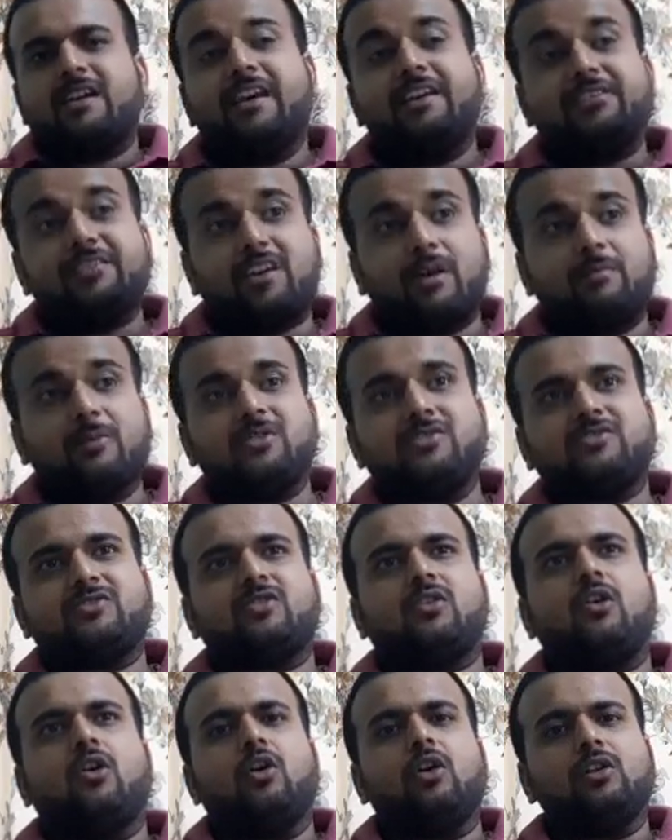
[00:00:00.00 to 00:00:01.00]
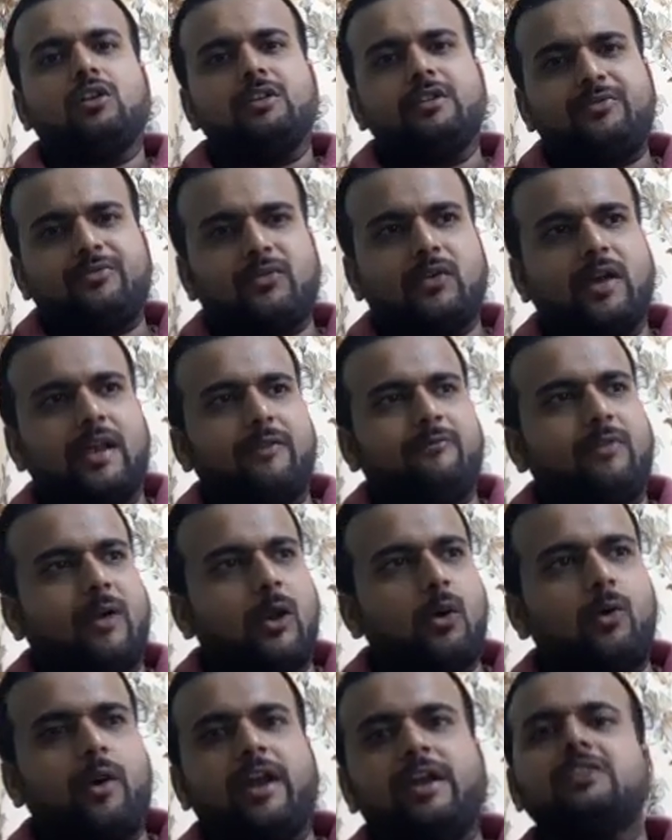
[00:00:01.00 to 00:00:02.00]
summons all the
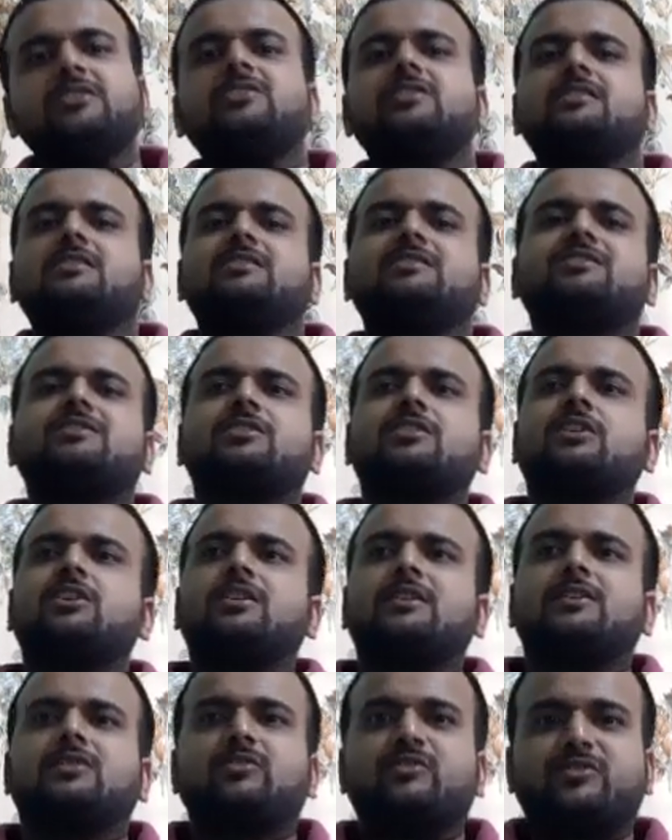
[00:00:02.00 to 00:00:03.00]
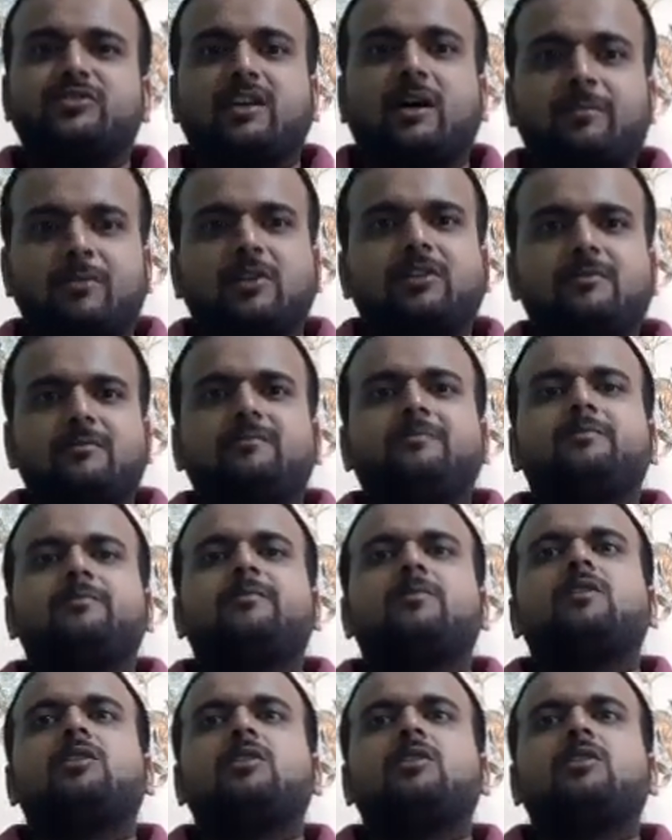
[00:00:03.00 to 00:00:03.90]
fellow angels to summon.